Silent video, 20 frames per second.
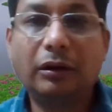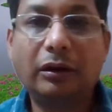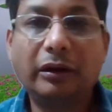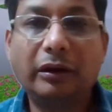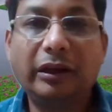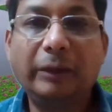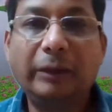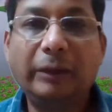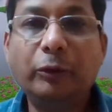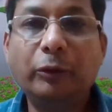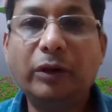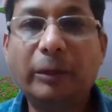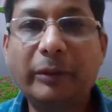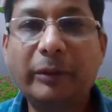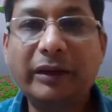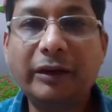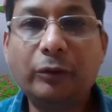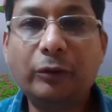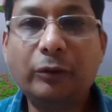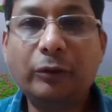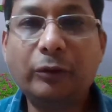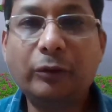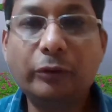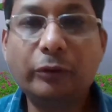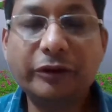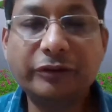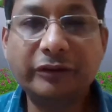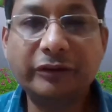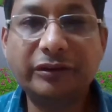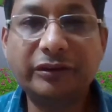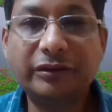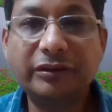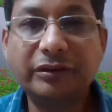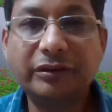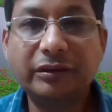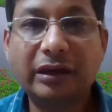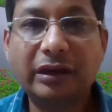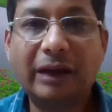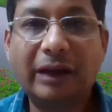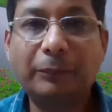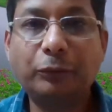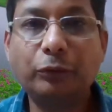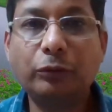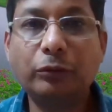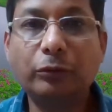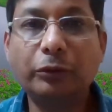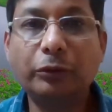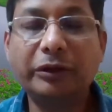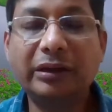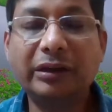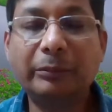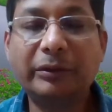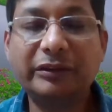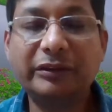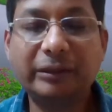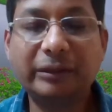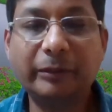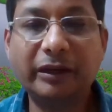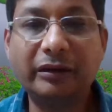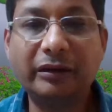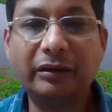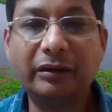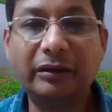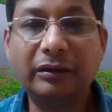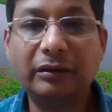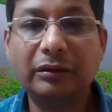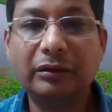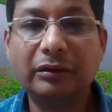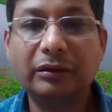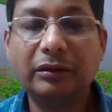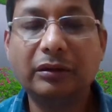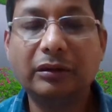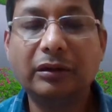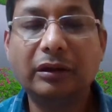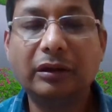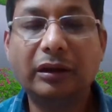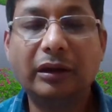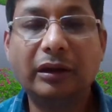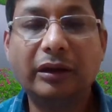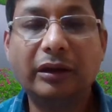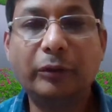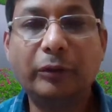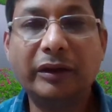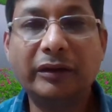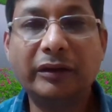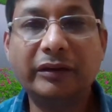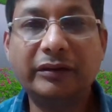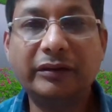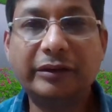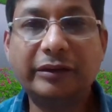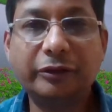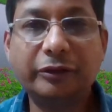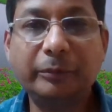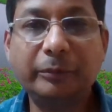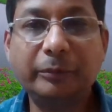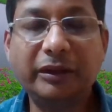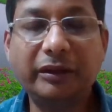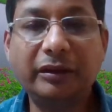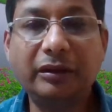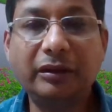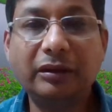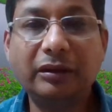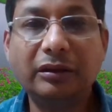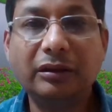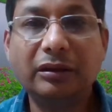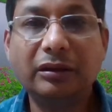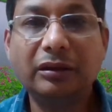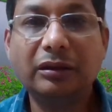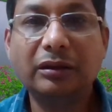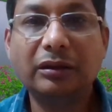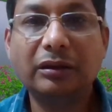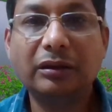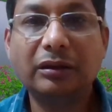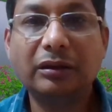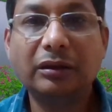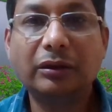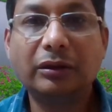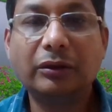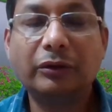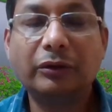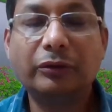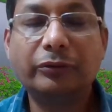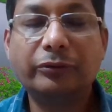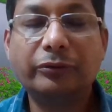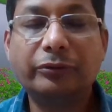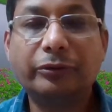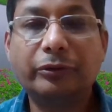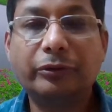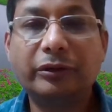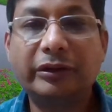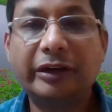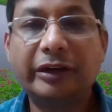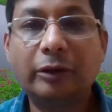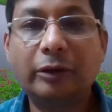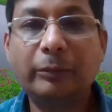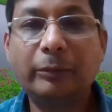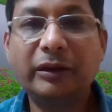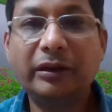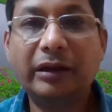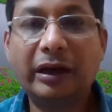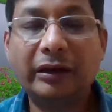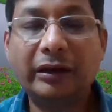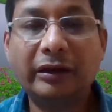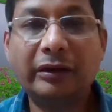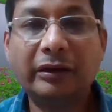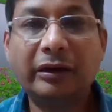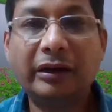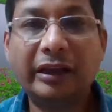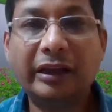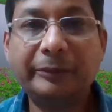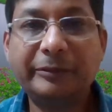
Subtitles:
if you have any questions up to week number 7, you can discuss with me. So there will be another live